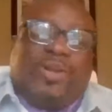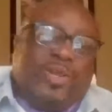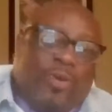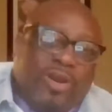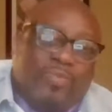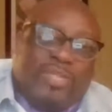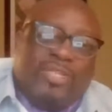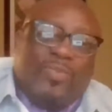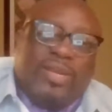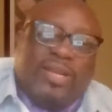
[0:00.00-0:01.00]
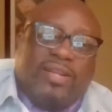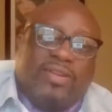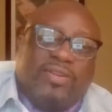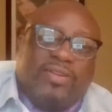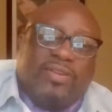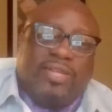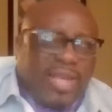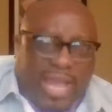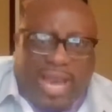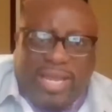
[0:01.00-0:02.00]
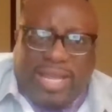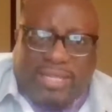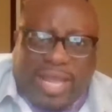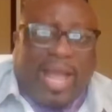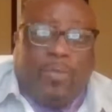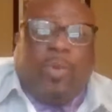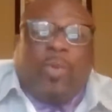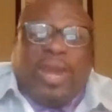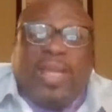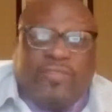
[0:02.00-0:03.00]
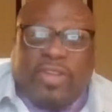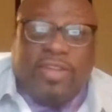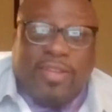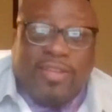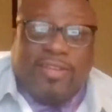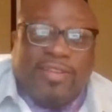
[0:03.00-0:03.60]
well, do you want to participate in clinical trial? Hell yes, whatever.